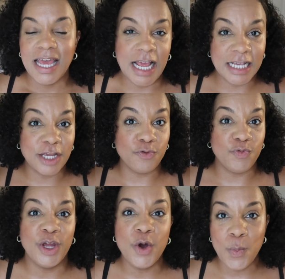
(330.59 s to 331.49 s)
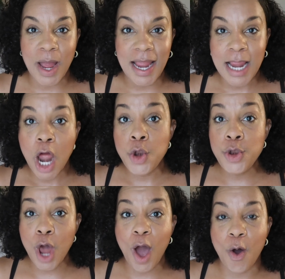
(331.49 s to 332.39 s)
Is it real weight?
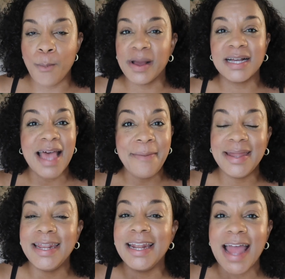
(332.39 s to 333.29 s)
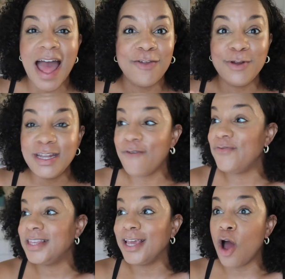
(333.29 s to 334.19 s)
No, because I've been in a calorie
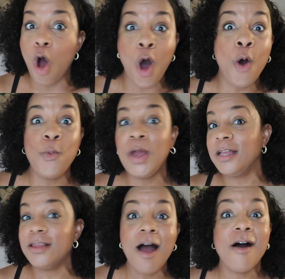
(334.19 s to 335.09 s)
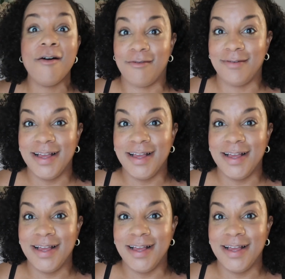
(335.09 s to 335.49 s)
deficit all week long.